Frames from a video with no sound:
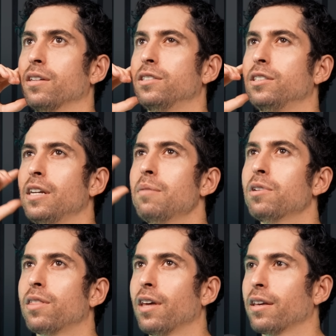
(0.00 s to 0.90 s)
seem
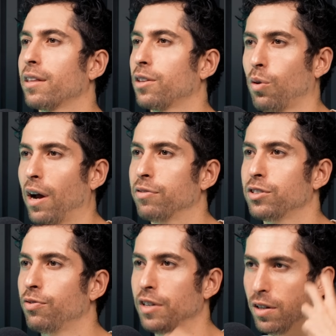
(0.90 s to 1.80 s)
to think that the
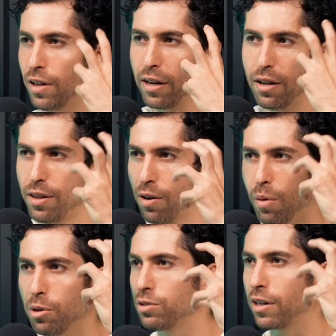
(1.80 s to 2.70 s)
crafts feel like they're
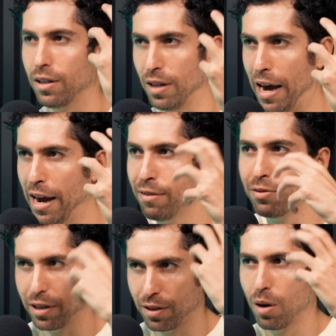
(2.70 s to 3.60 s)
almost like alive,
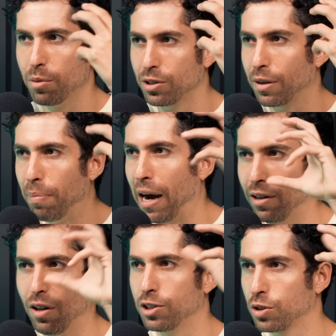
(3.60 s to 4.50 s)
like they're almost like
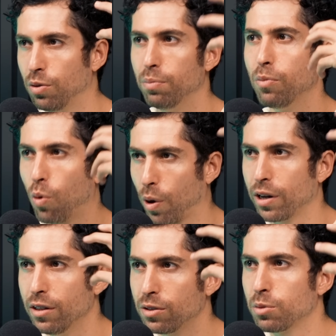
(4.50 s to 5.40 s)
biological
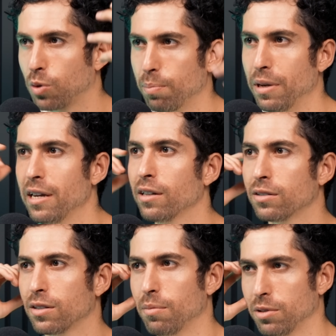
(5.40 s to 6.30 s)
organisms or
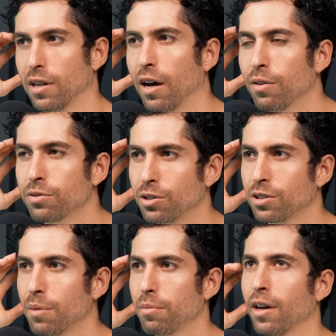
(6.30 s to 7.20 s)
beings themselves or
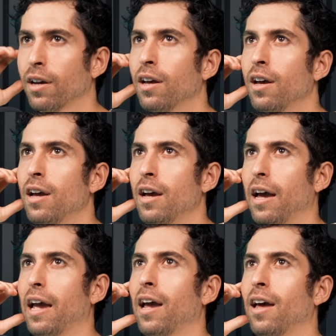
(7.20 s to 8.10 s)
something.
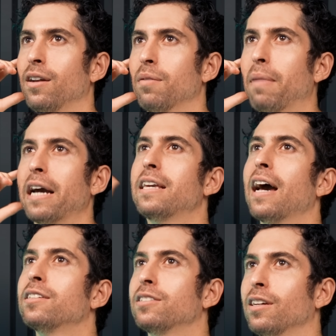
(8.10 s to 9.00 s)
And my
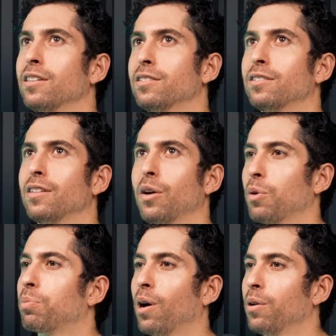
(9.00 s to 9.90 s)
guess is they
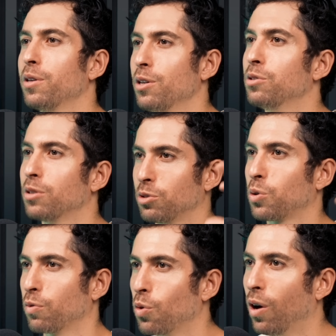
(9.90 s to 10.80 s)
would probably use some
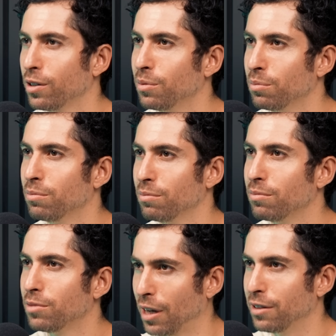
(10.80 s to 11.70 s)
sort of quantum
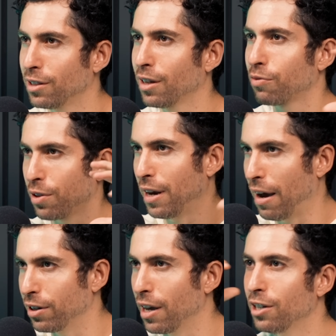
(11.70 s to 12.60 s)
sensing for the
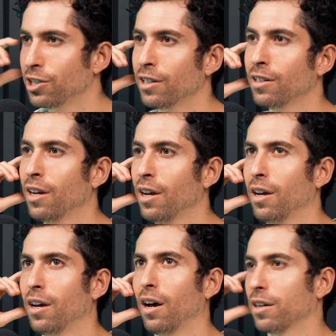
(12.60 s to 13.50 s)
navigation
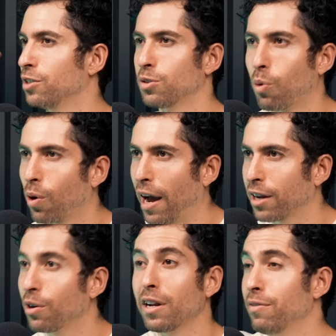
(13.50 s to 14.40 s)
because it's more
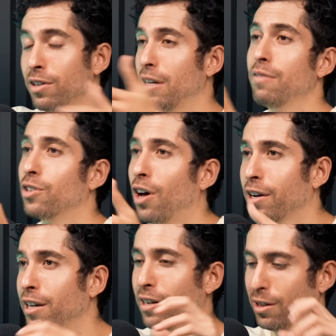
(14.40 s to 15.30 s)
accurate. Even
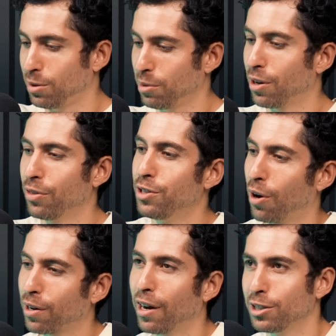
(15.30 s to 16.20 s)
Lockheed has something called the
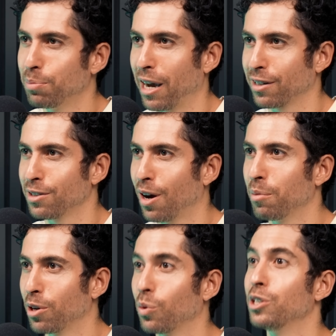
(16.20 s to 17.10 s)
dark ice
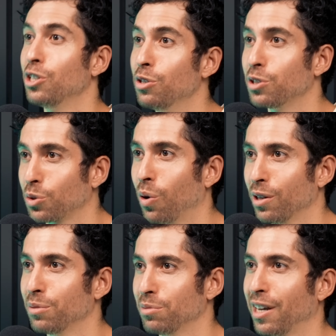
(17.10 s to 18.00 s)
magnetometer, which uses
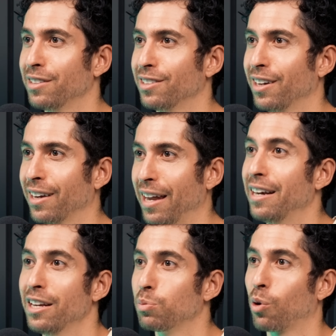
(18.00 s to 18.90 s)
quantum sensing, and
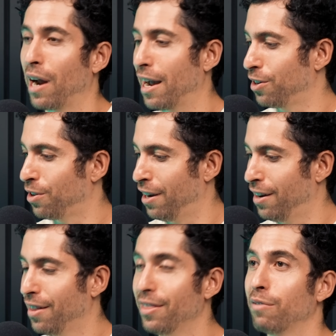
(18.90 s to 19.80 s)
it is more accurate
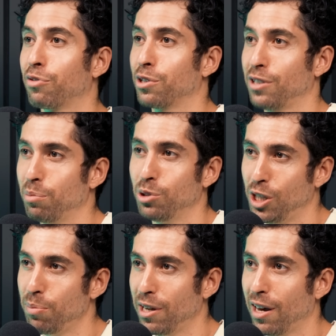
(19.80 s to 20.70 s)
than, for example,
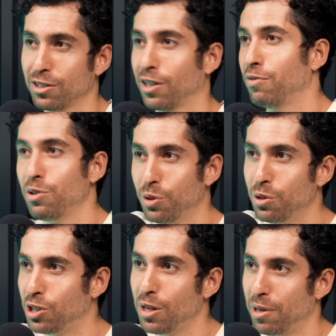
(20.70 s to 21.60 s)
GPS. Like if you
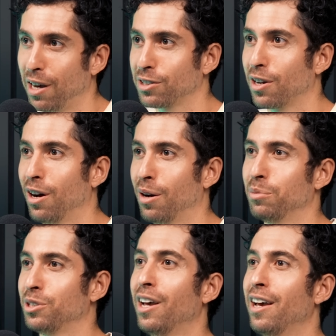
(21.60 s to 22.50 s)
lose GPS
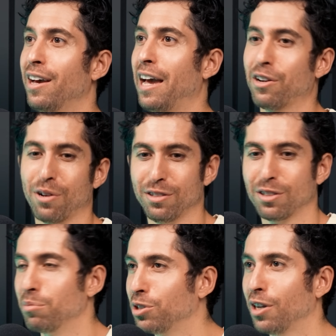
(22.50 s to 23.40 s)
comms and you're in
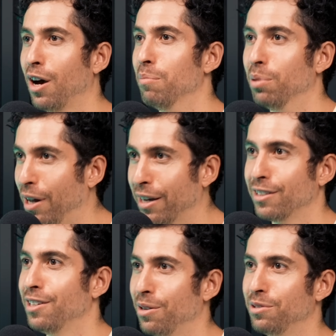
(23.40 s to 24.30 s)
some sub,
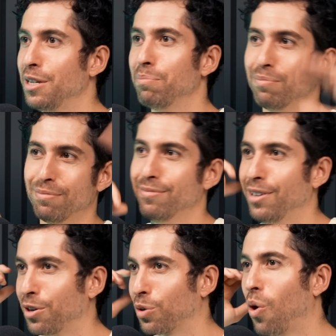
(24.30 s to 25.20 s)
like, you know, deep
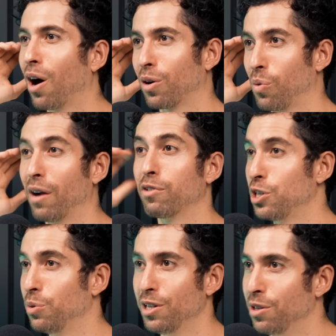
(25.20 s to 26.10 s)
underwater or whatever,
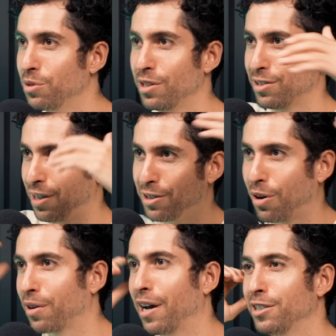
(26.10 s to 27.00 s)
you would use this like
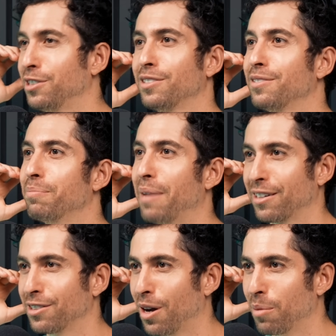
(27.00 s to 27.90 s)
dark ice
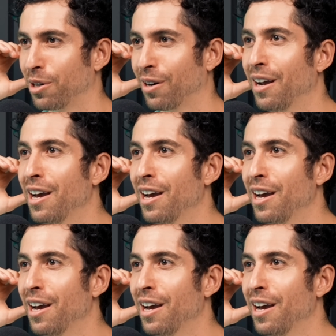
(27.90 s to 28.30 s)
magnetometer.